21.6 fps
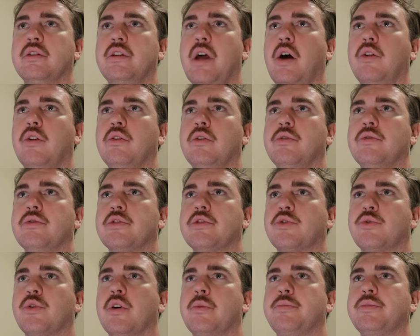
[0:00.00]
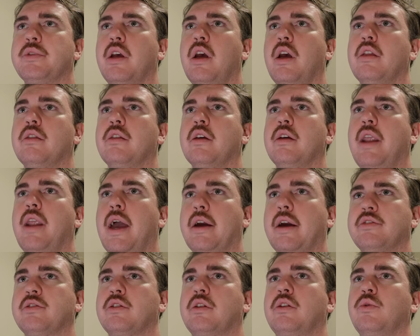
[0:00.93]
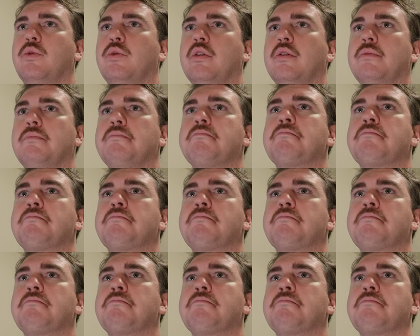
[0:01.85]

download the script and then execute it.